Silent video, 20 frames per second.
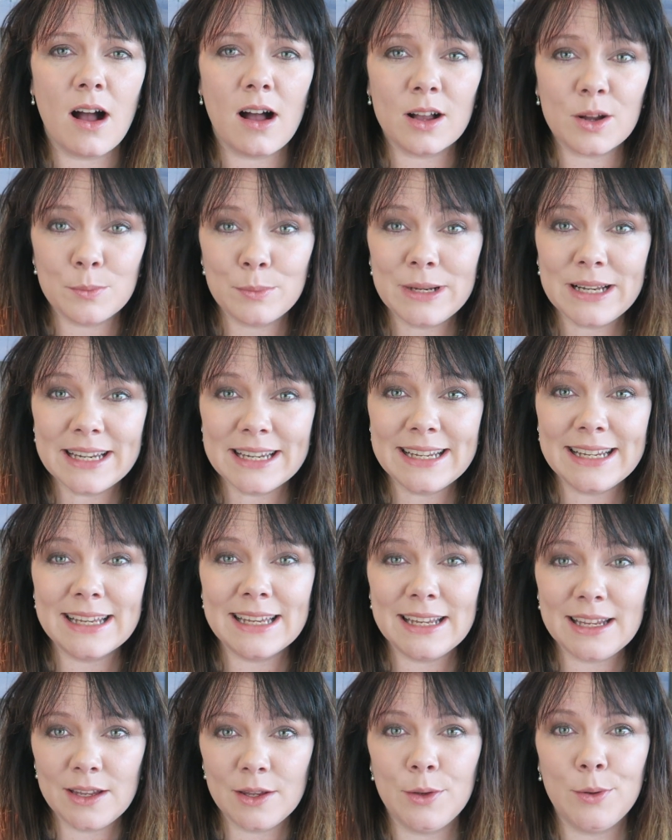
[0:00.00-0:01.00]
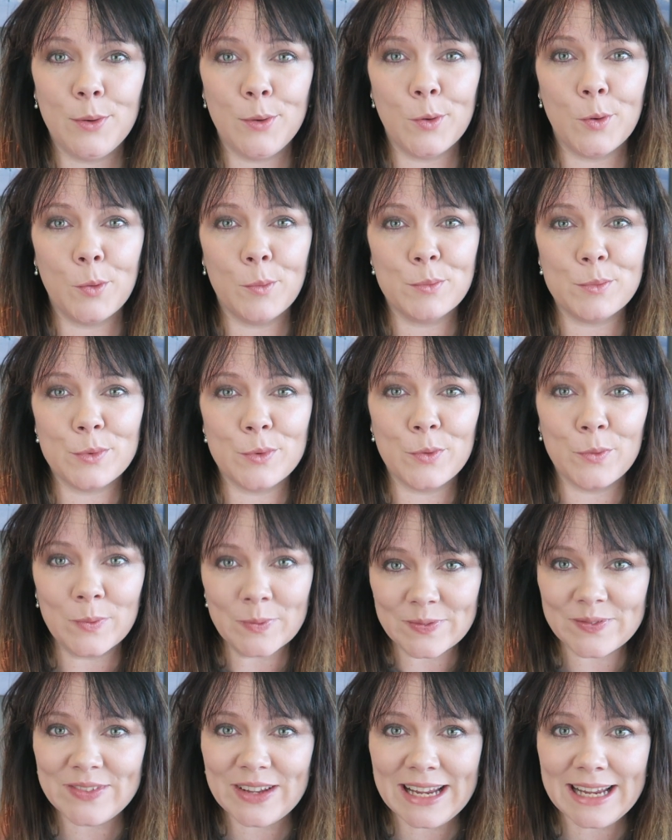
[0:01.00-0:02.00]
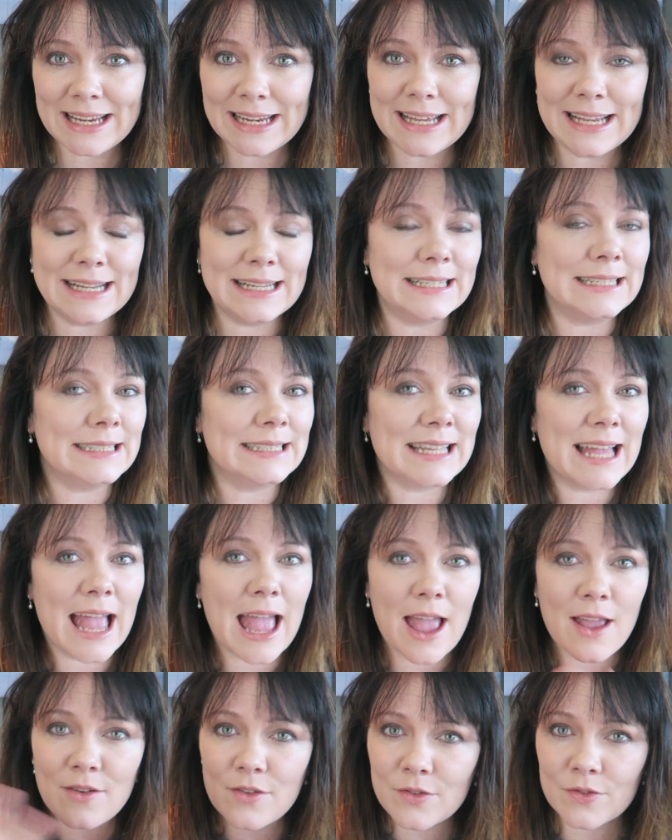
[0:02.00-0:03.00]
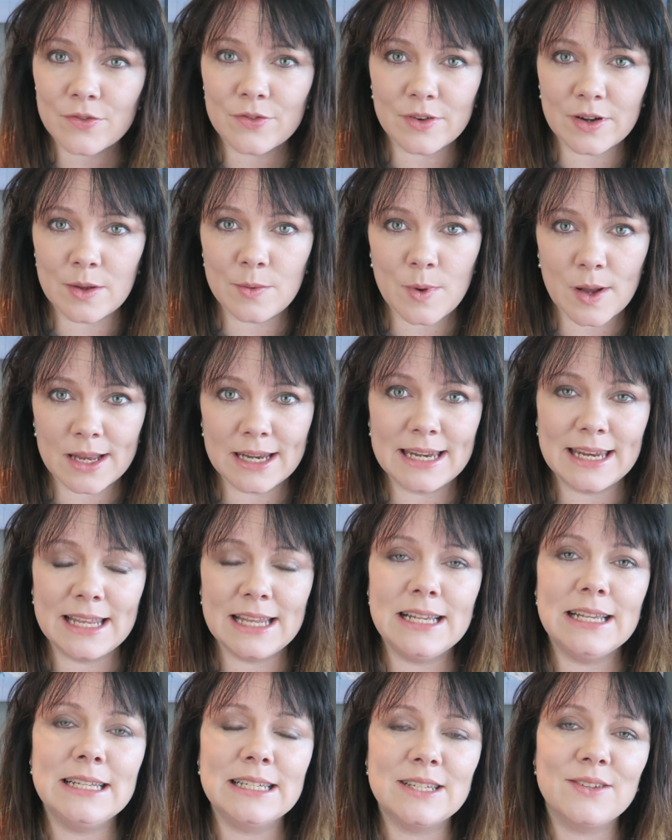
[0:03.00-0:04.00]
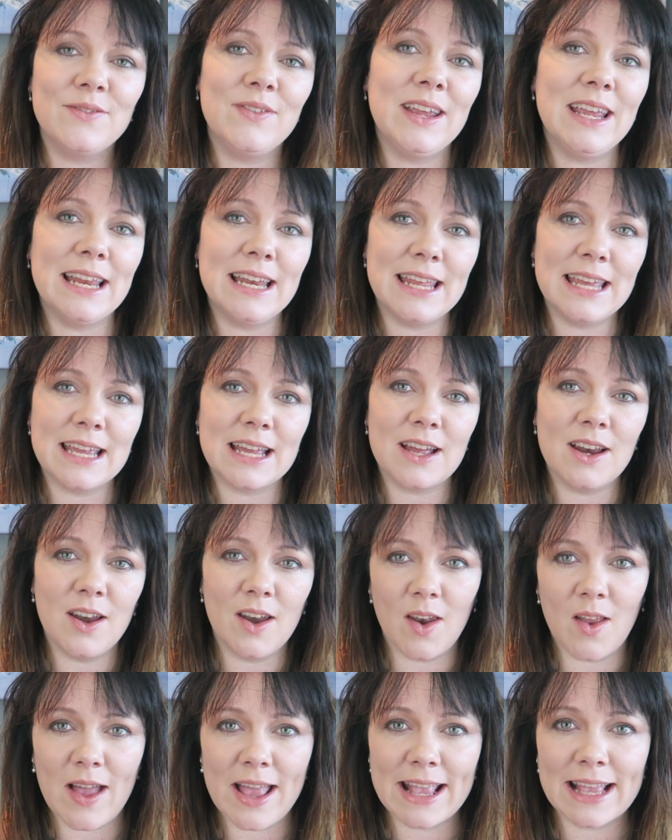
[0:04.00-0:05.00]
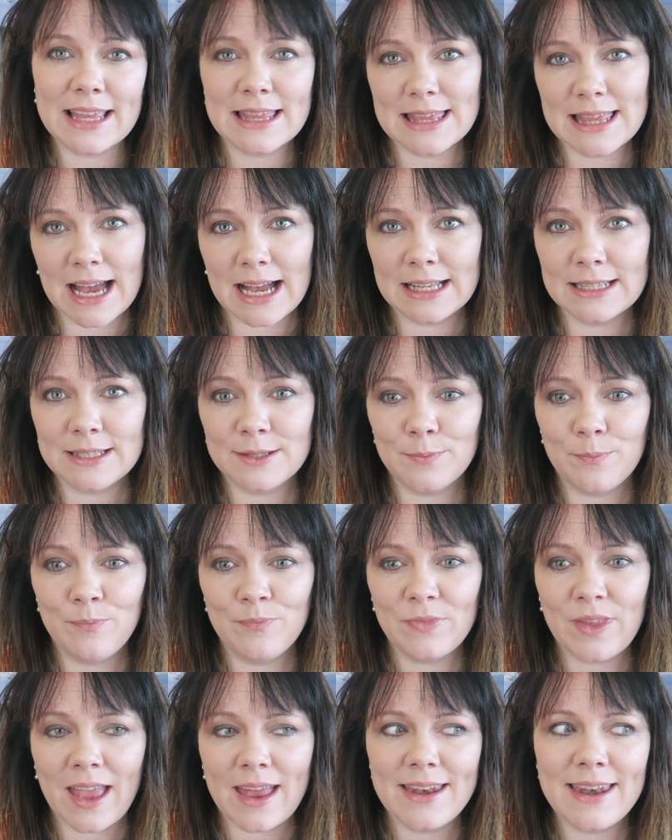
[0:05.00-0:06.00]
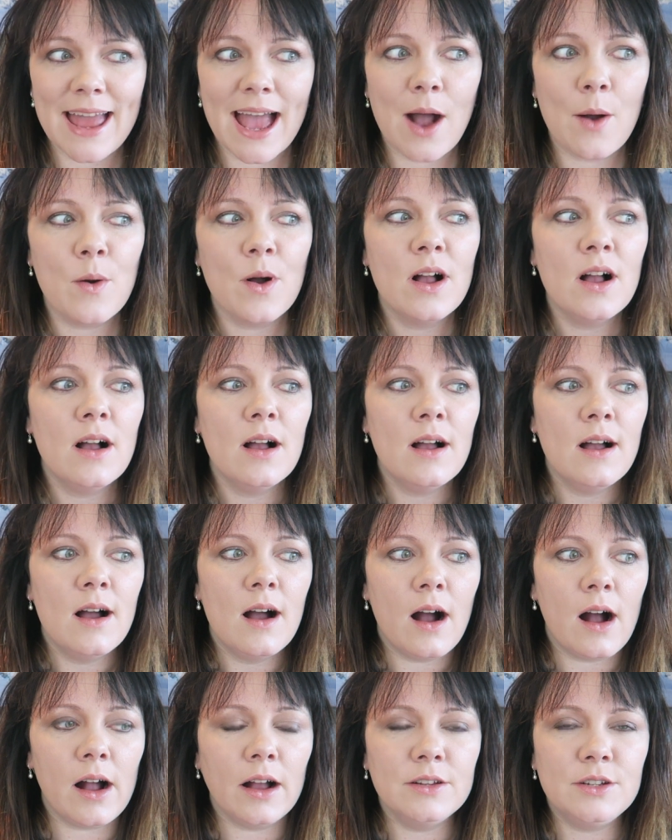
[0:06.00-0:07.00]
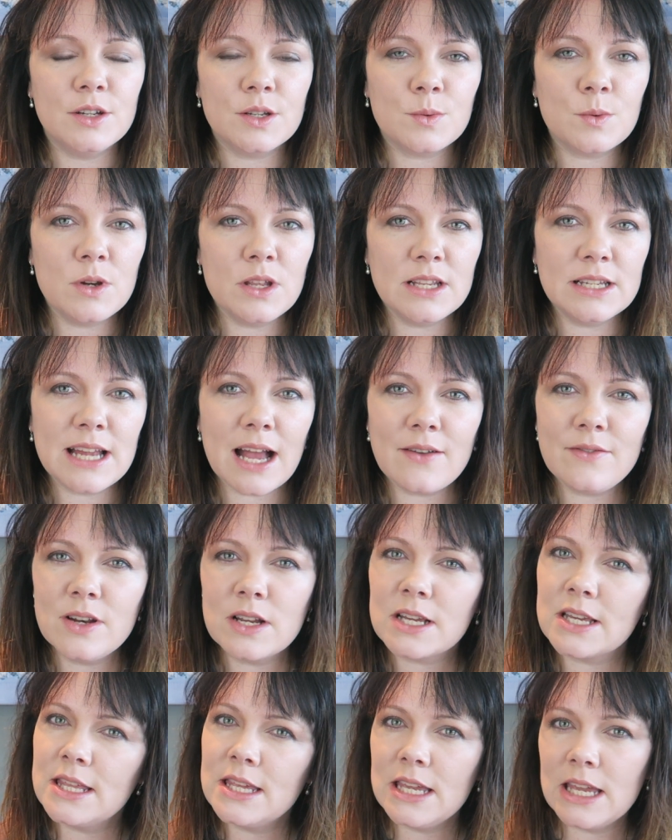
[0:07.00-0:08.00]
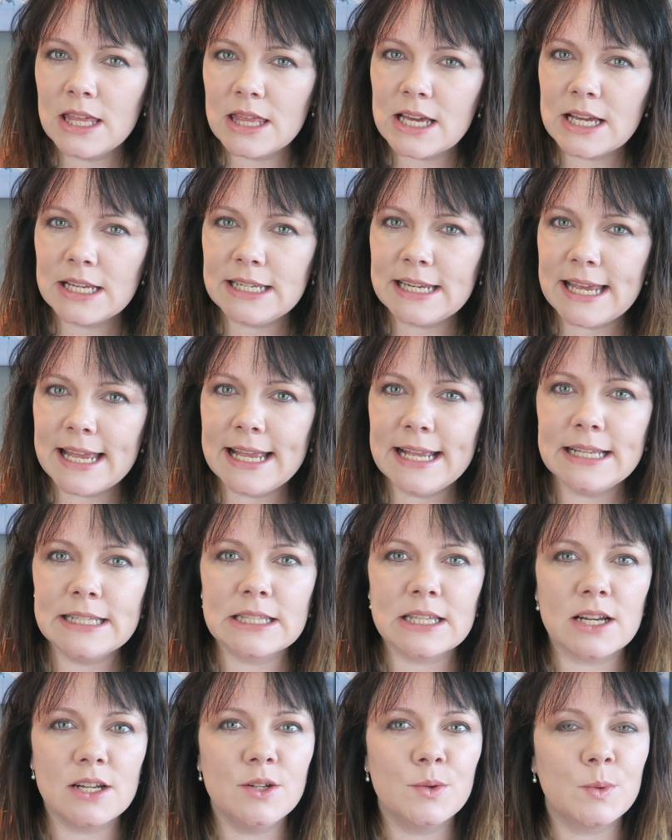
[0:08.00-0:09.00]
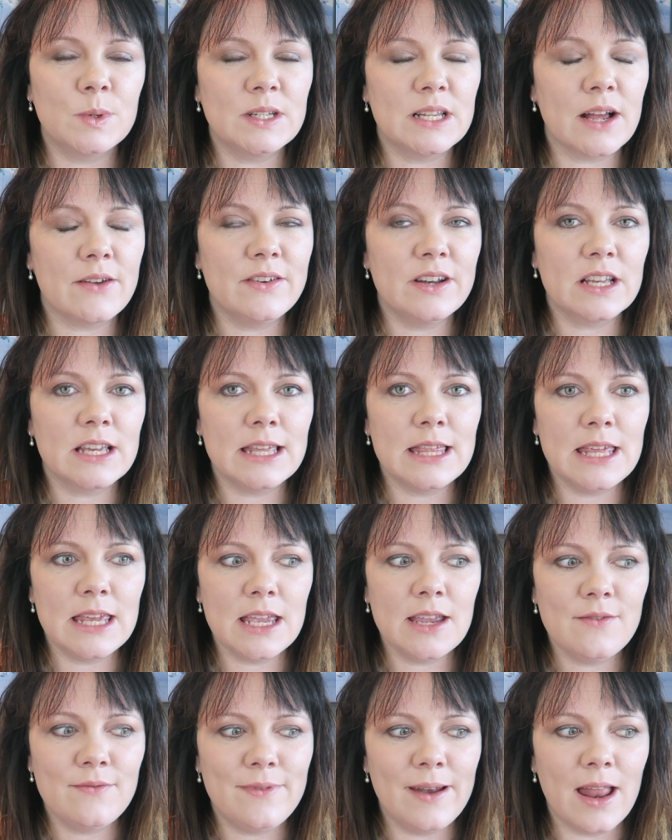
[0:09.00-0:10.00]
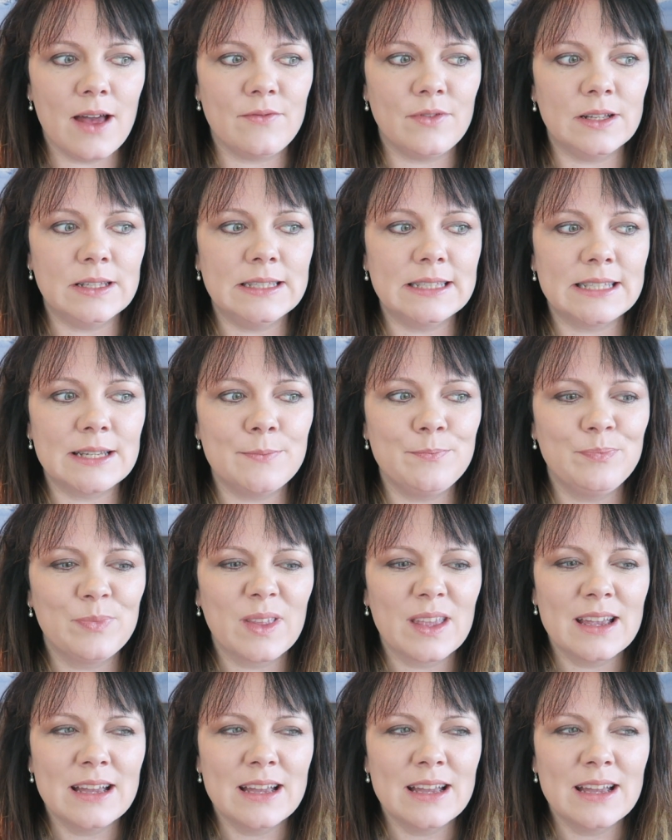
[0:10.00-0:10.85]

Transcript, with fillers: are completely normal feelings. Everyone is feeling like that. Now, I just want you to have a look at the year 13s and I just want to have a look at the year 11s and